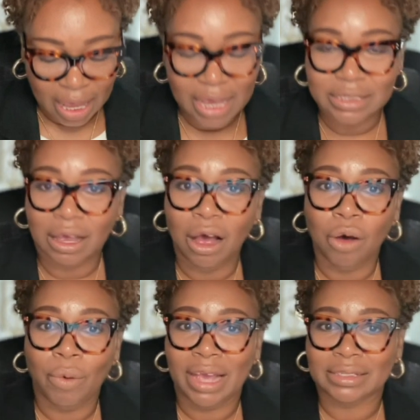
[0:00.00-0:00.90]
is
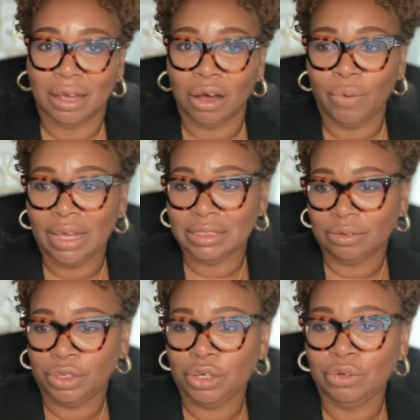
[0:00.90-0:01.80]
always, always
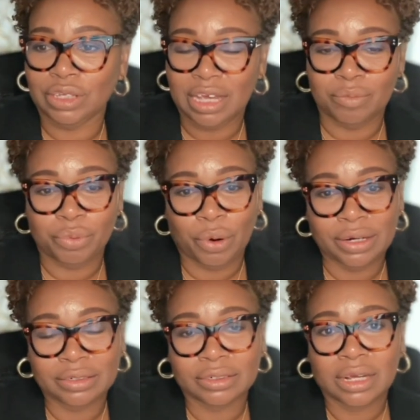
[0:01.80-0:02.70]
hugely
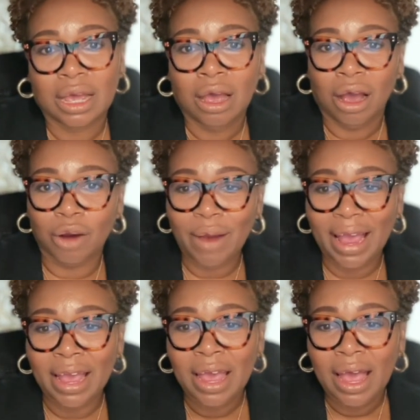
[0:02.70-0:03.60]
important. All
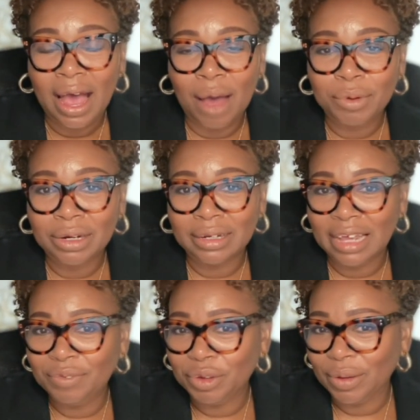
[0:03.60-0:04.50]
right, I'm going to
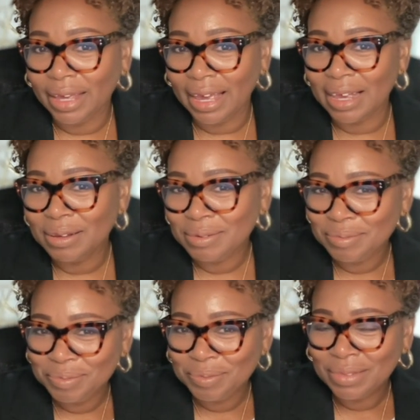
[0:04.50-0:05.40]
leave you again.
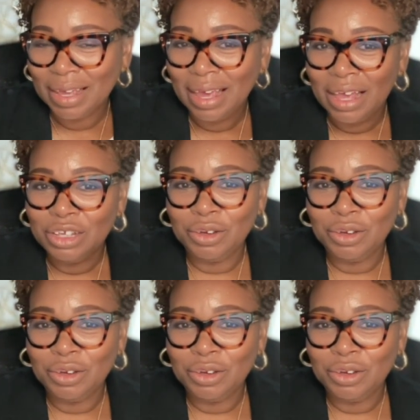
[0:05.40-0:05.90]
You